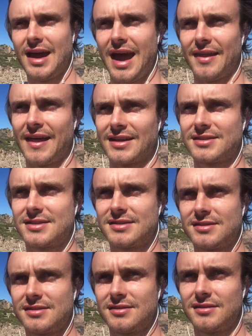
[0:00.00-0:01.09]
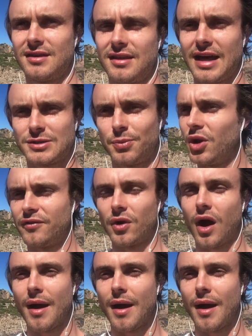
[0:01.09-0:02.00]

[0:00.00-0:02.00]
And that's beautiful.